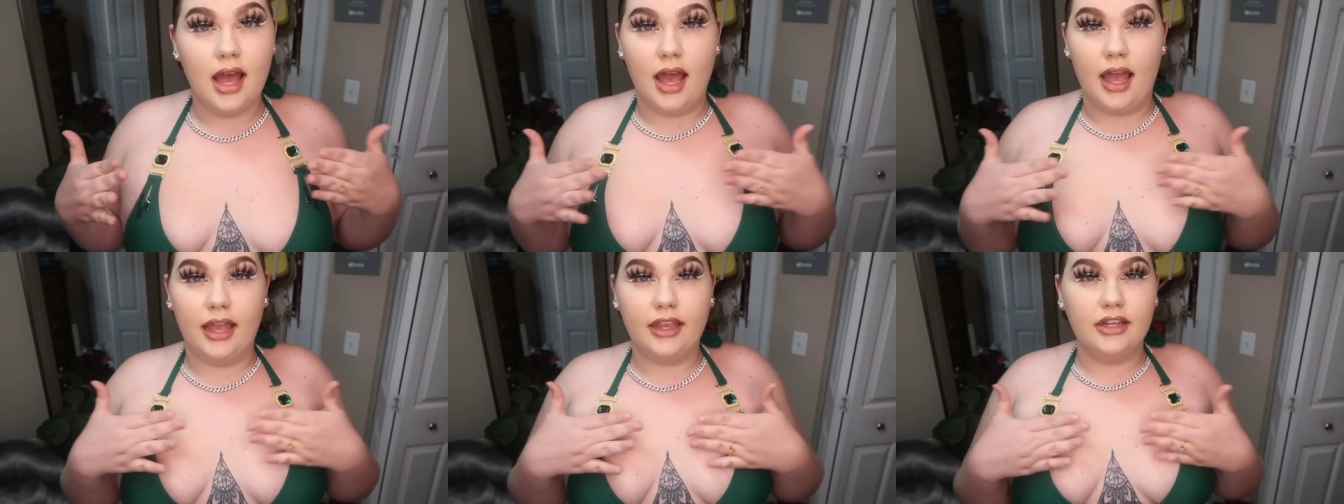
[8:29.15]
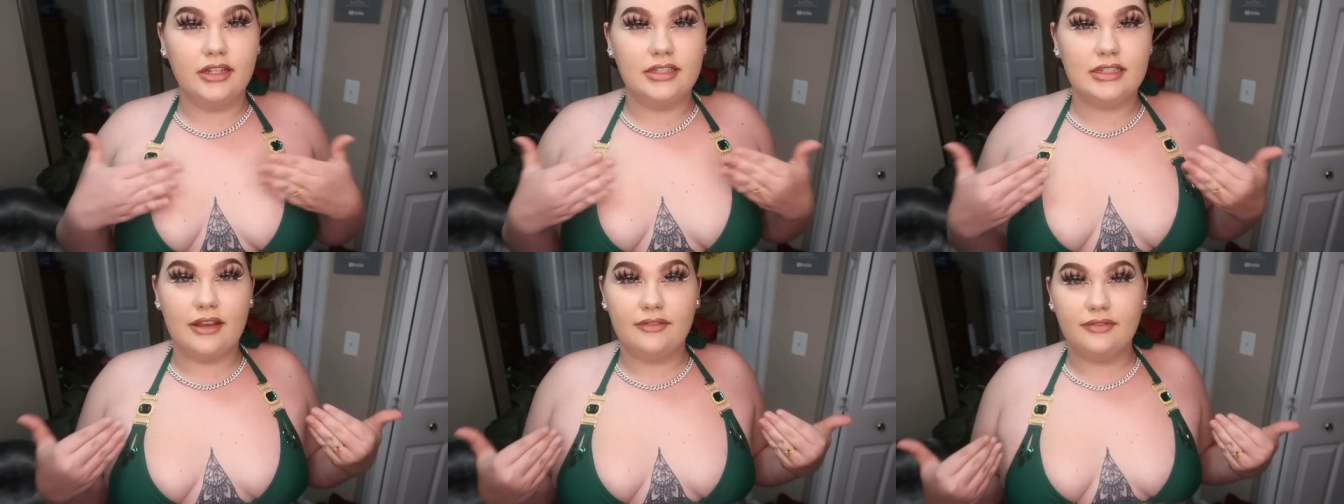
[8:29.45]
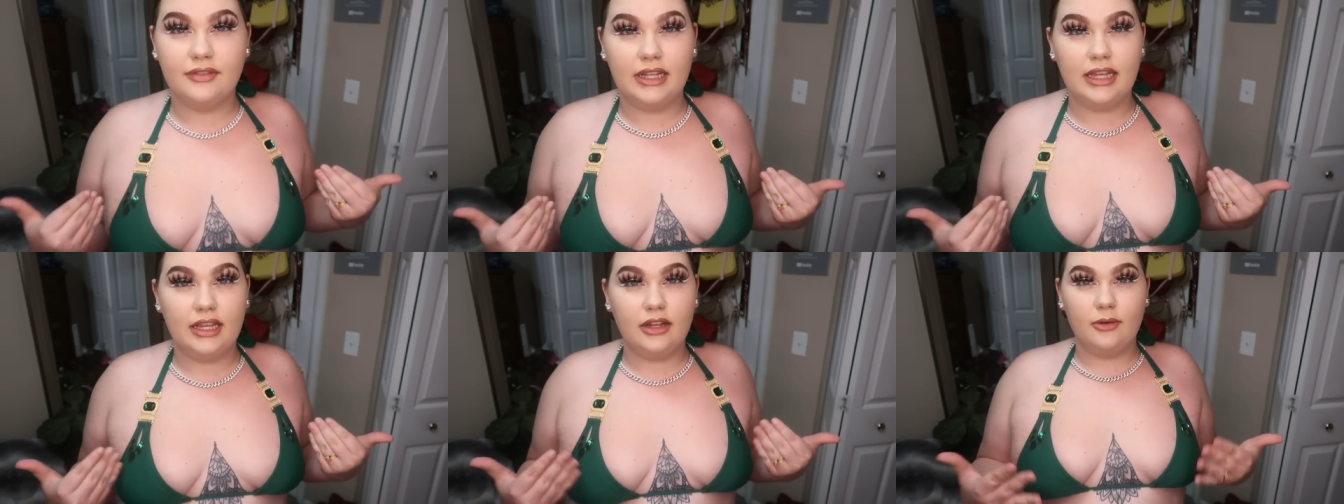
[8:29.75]
I could
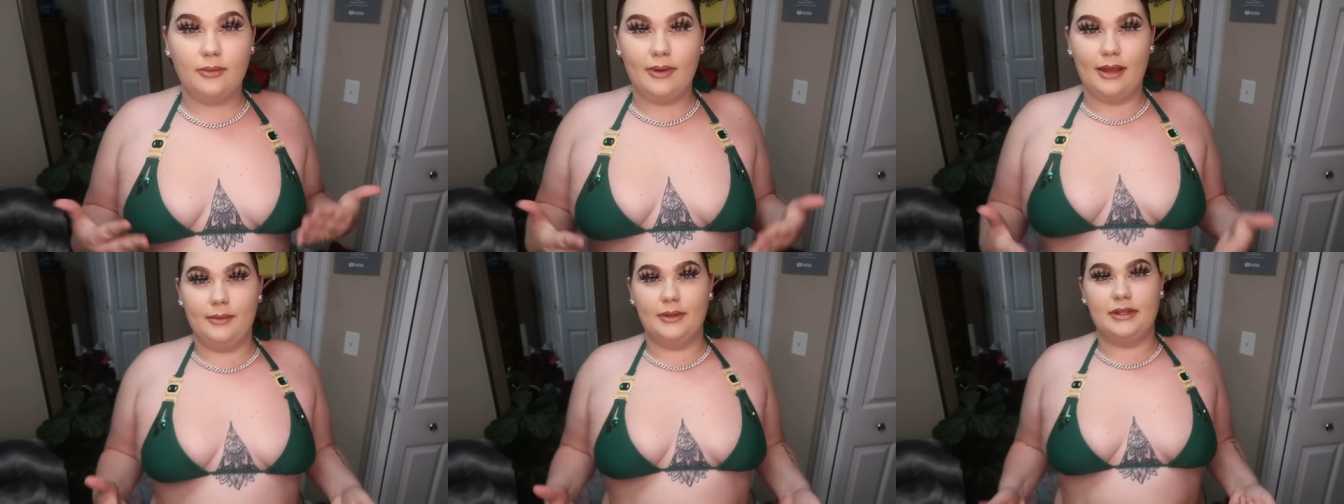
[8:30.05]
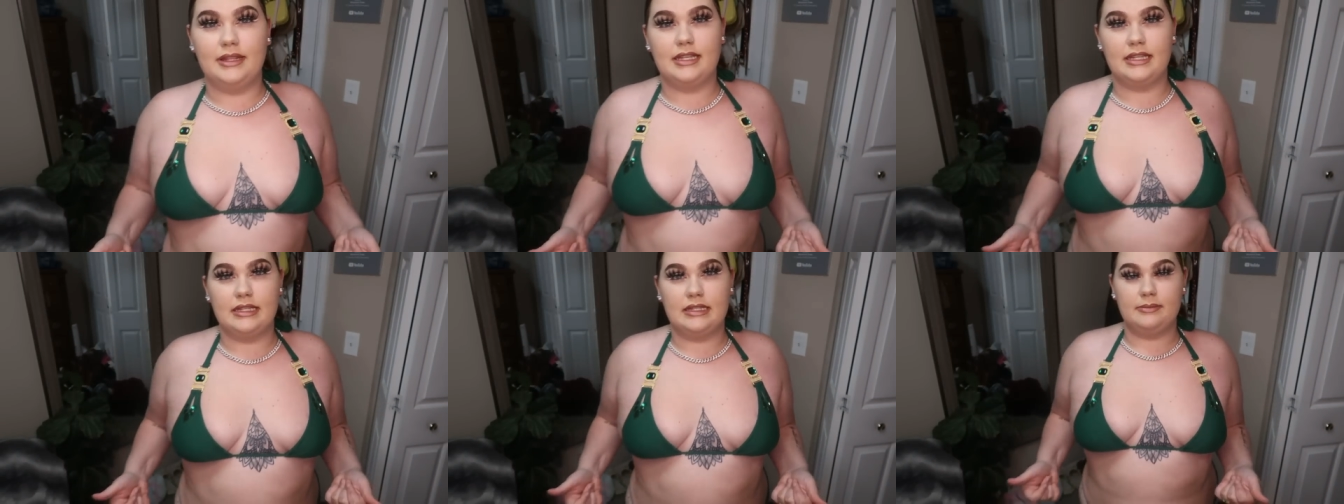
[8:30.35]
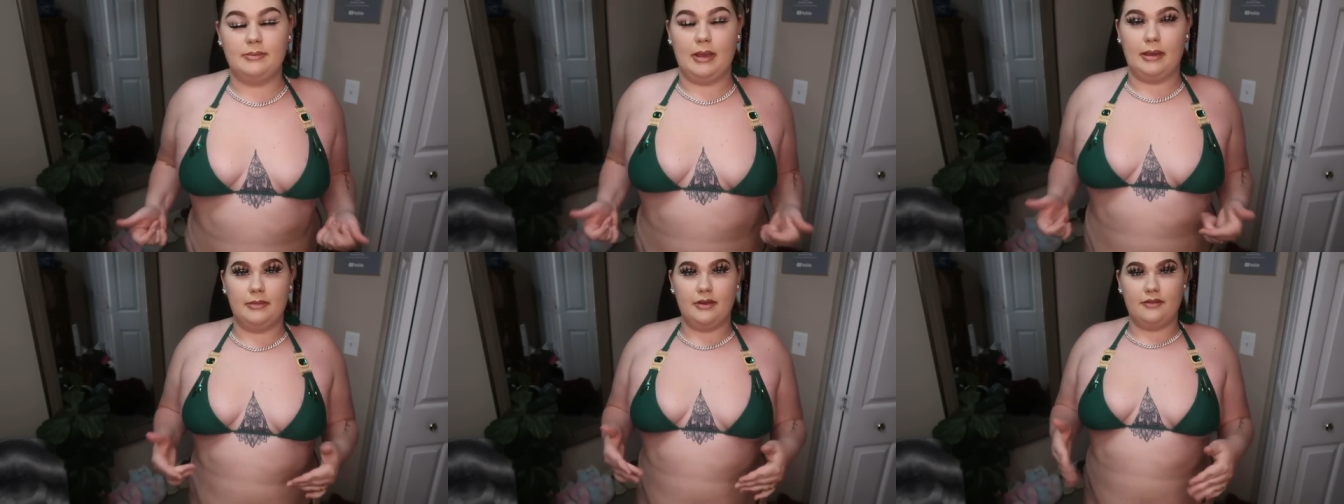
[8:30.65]
definitely get away with
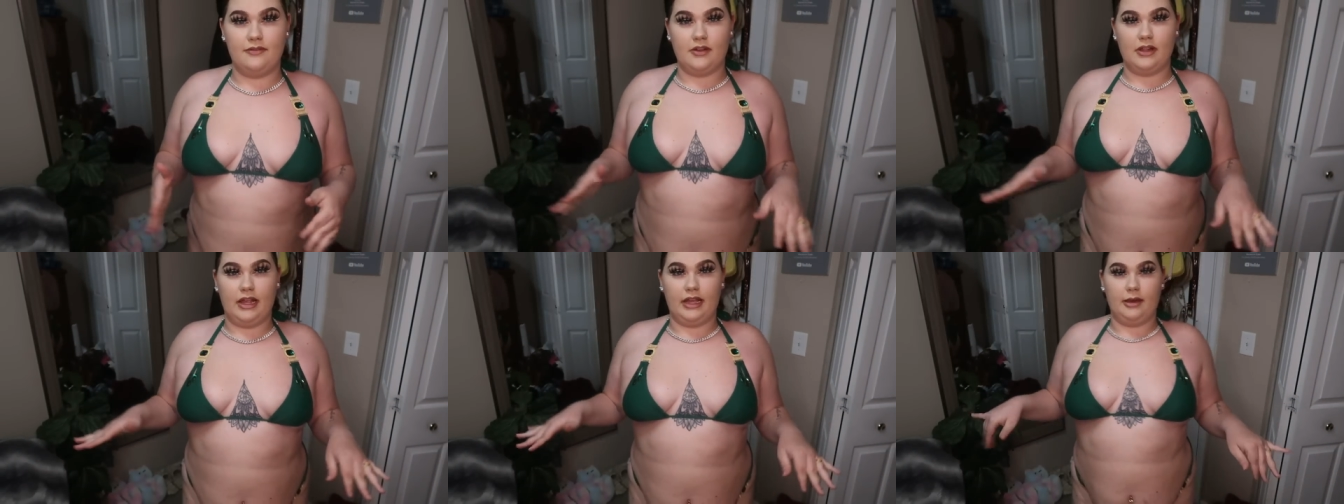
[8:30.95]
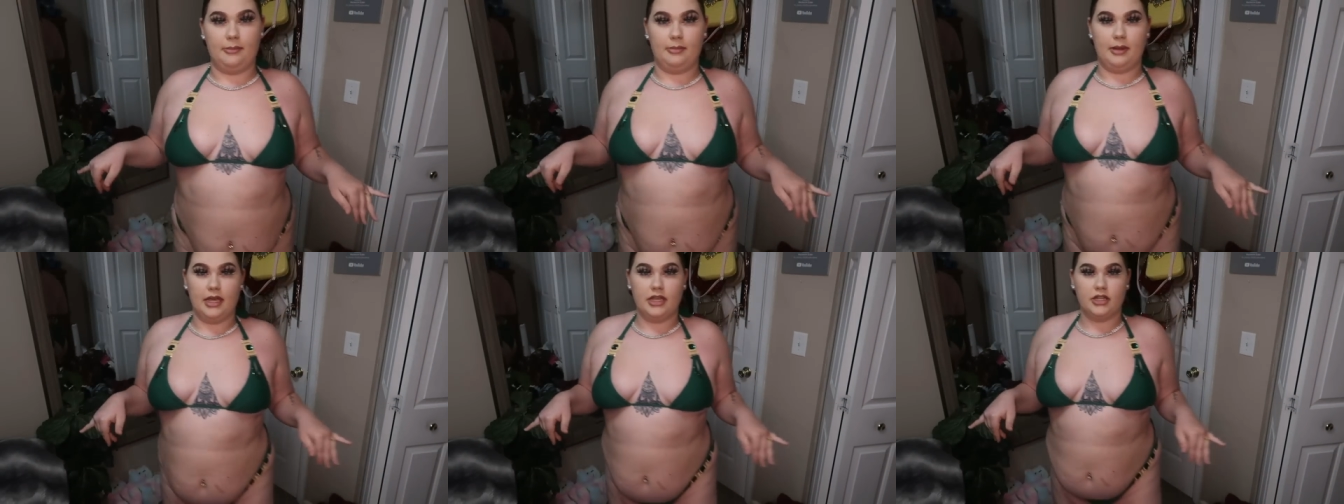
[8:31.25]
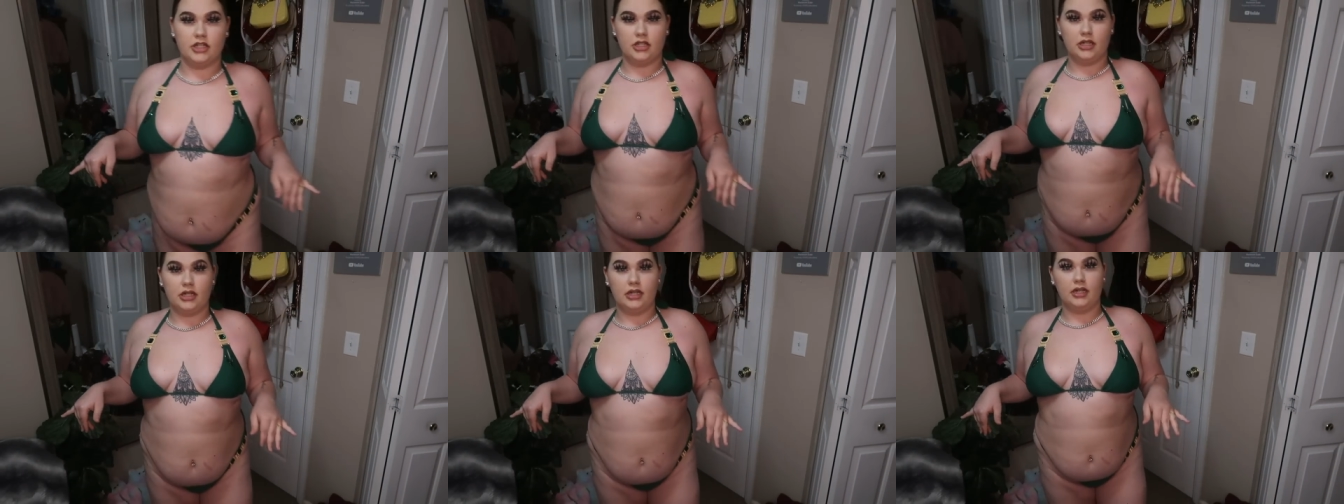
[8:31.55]
this maybe for like a
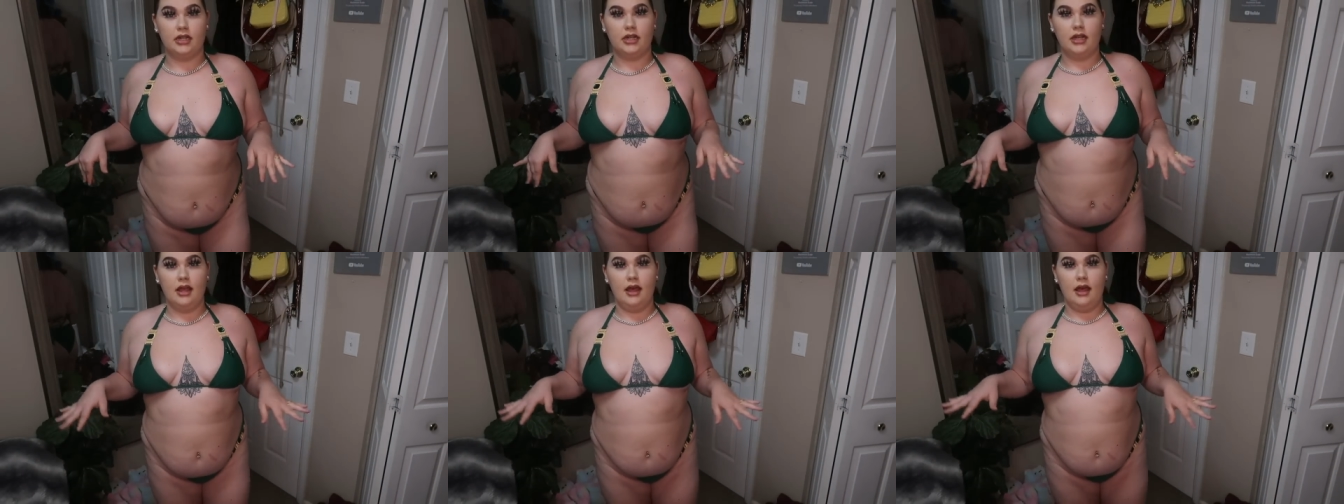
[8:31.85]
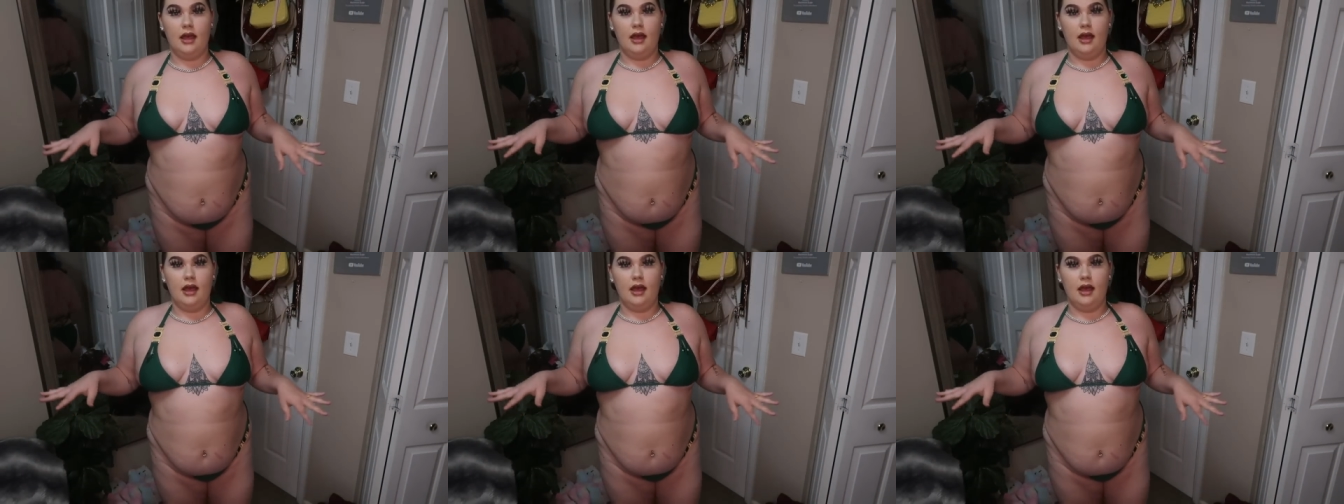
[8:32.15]
picture.